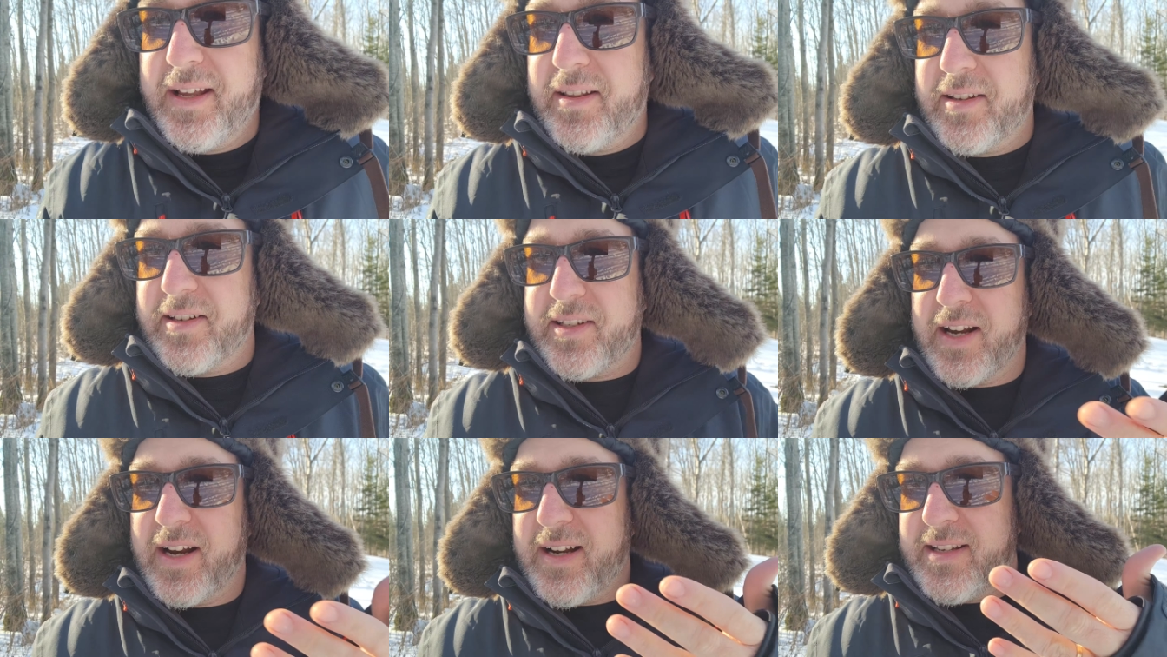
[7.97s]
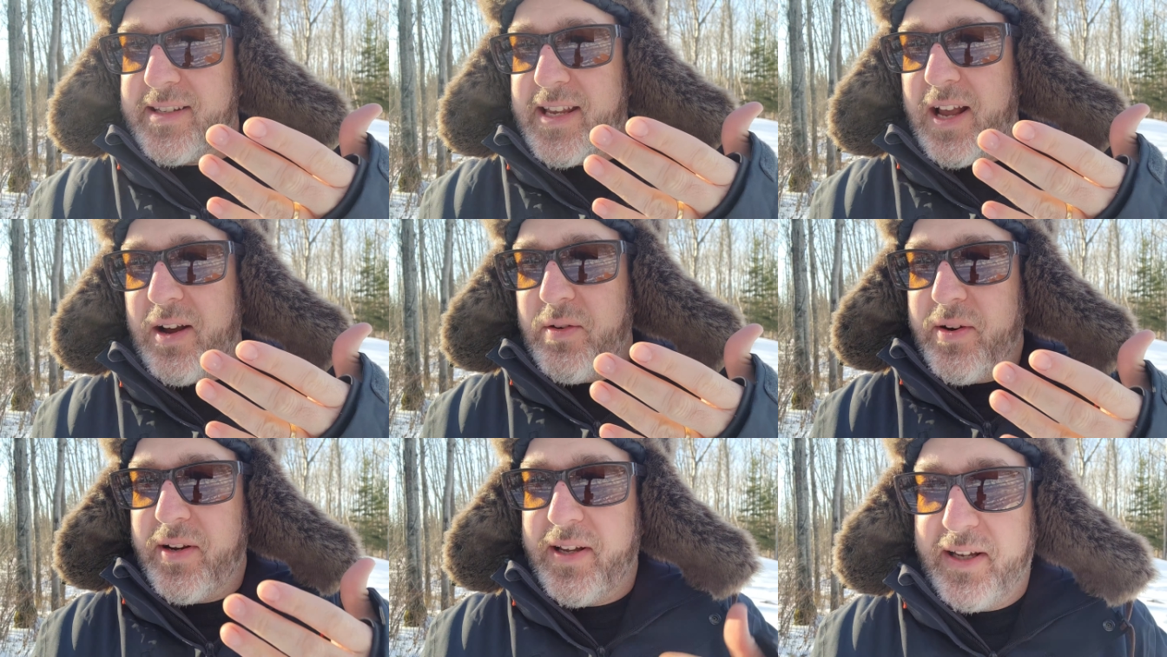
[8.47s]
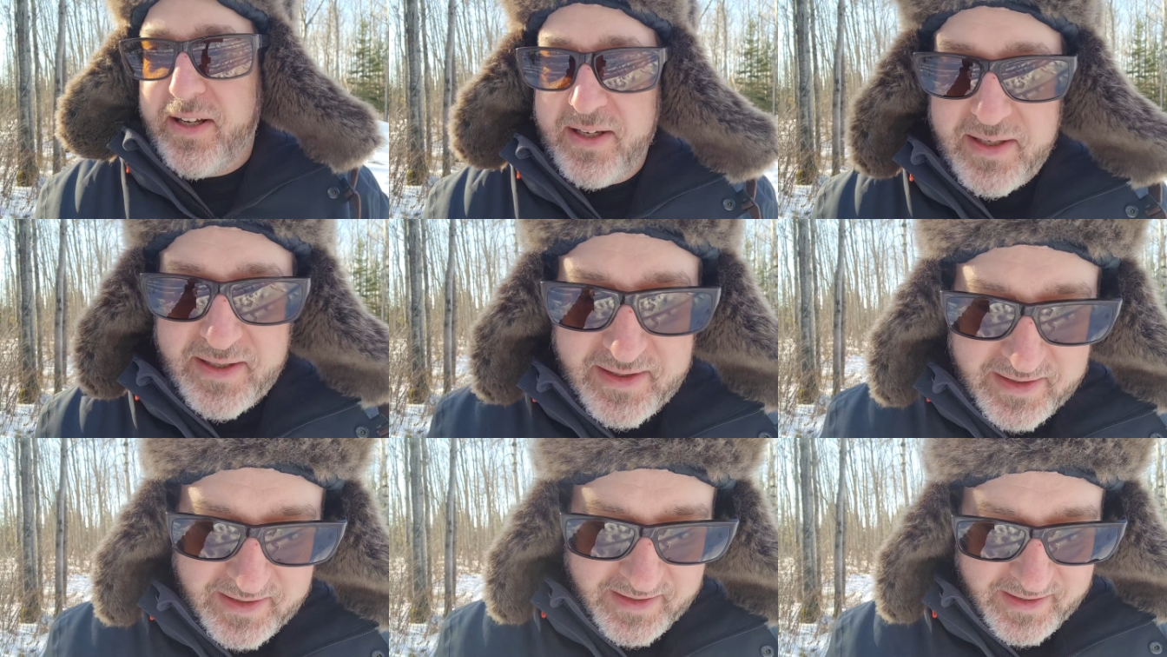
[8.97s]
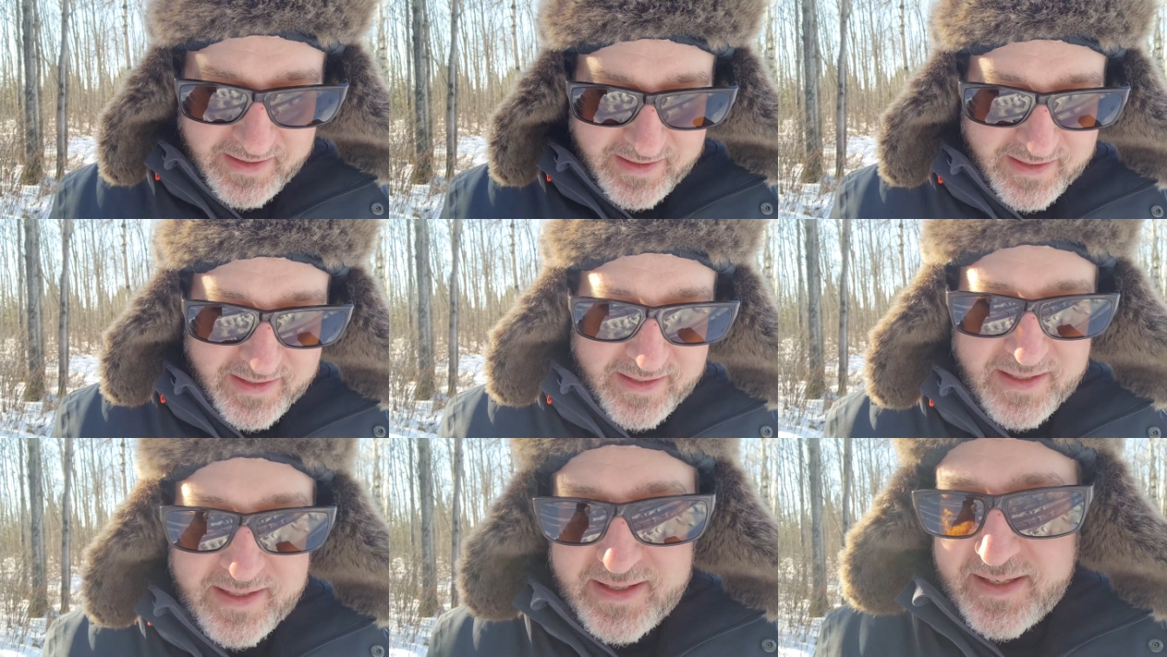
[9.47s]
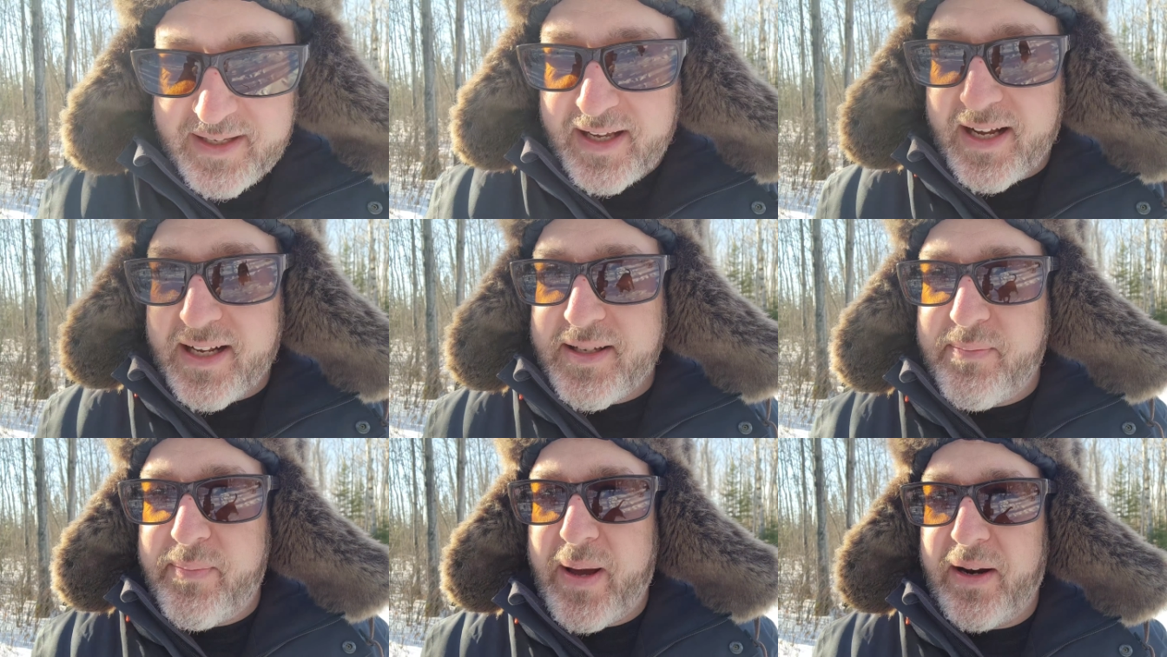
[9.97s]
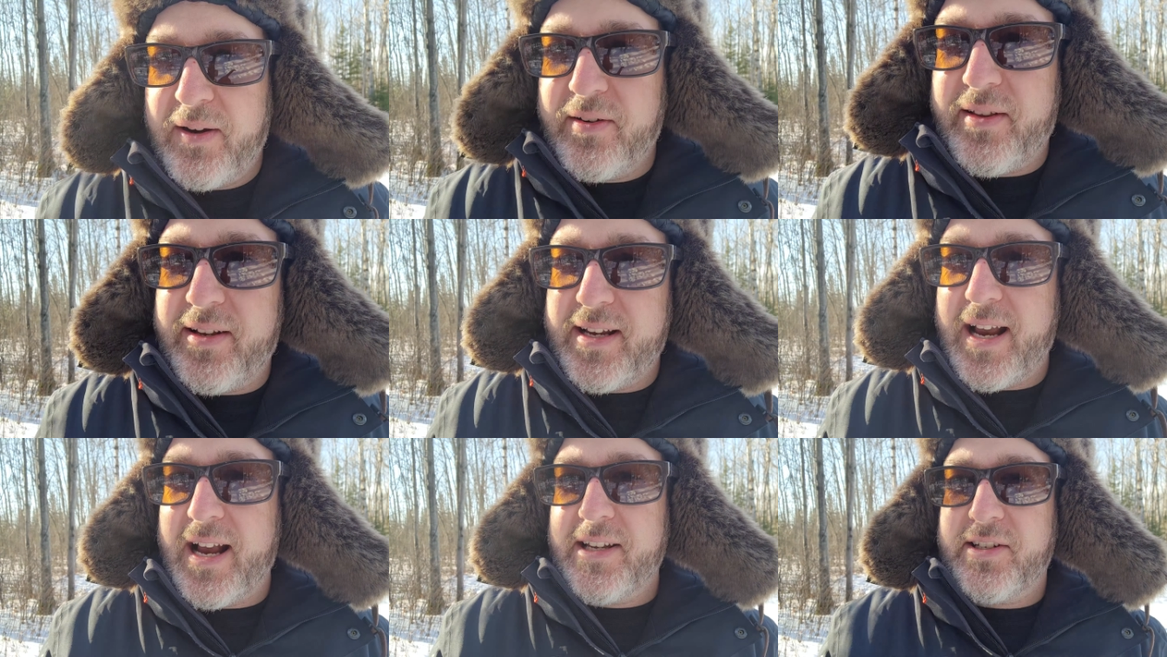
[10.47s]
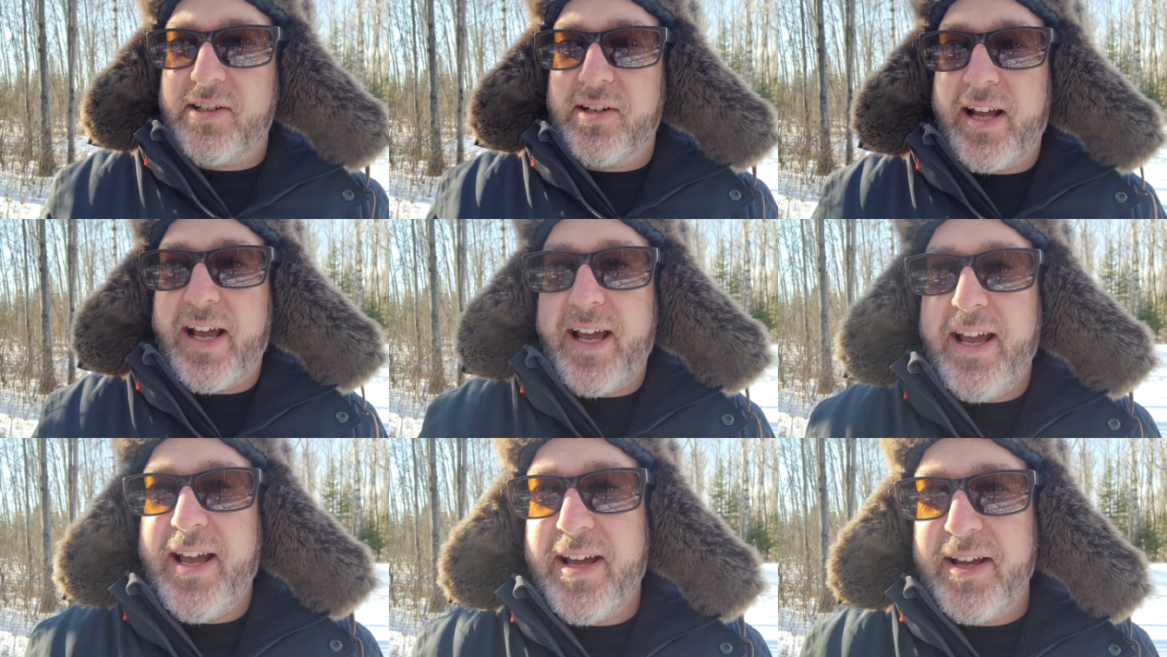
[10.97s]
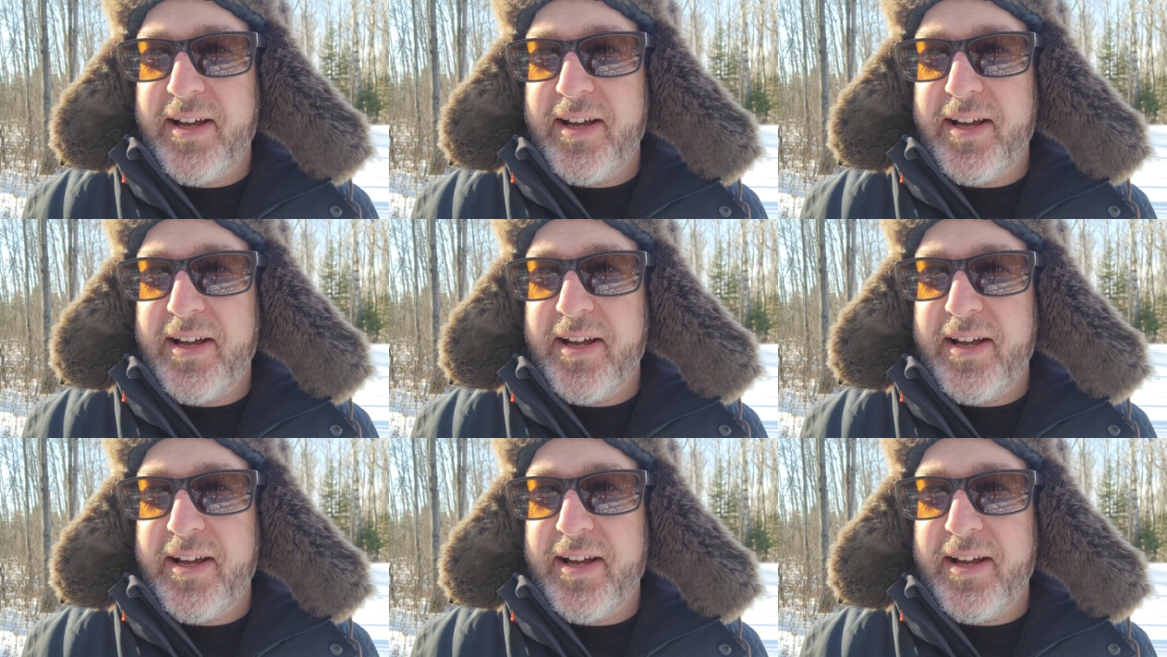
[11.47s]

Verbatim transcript: The sun is out. That's better than yesterday.